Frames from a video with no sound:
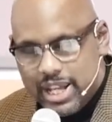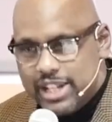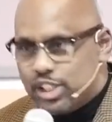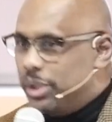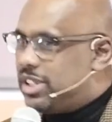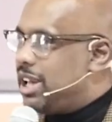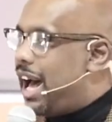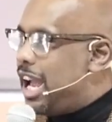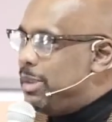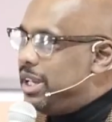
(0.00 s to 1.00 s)
So his
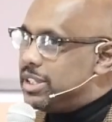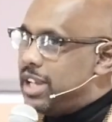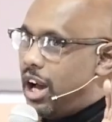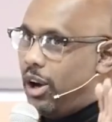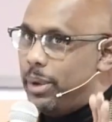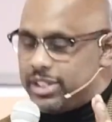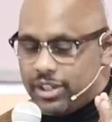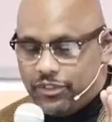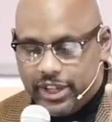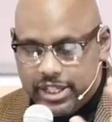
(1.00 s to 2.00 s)
timing is not always
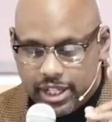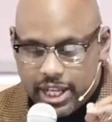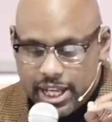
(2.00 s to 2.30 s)
convenient.